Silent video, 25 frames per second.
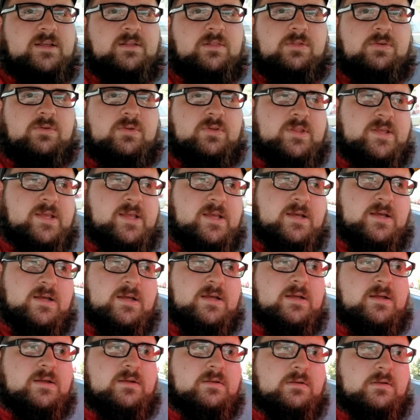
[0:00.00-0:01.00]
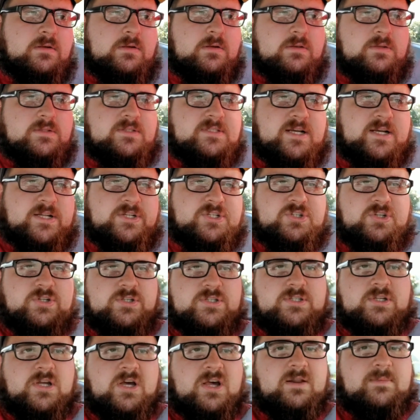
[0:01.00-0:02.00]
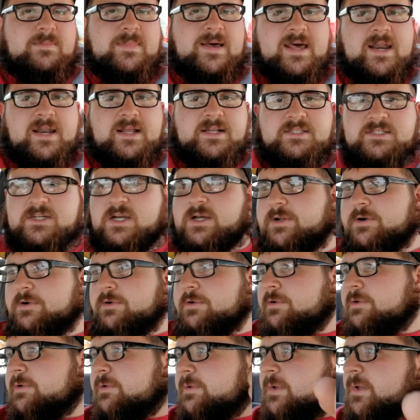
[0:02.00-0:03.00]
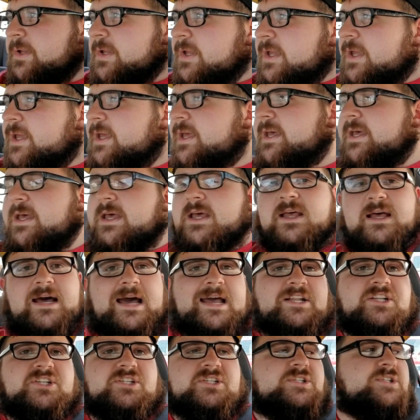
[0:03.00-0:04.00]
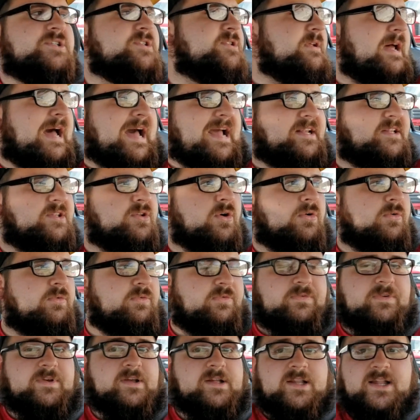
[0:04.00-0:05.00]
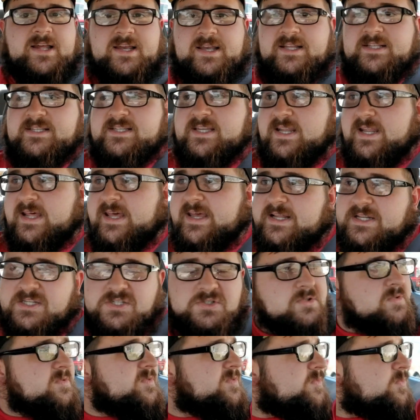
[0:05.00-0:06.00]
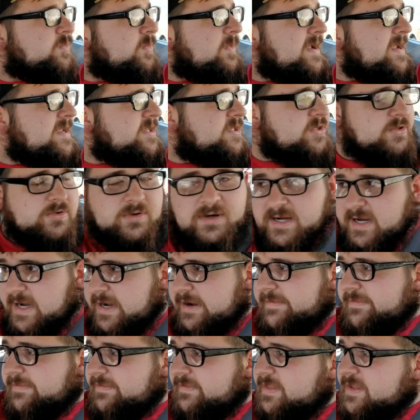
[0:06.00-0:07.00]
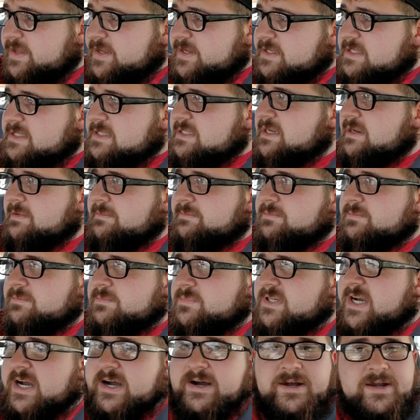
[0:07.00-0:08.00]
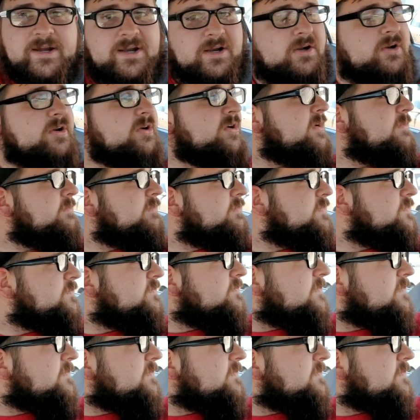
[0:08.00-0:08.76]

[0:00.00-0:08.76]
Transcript: it through the uh, touchless automatic tunnel. I just, I don't feel like it today. It's, just way too hot for this. I'm tired. I'm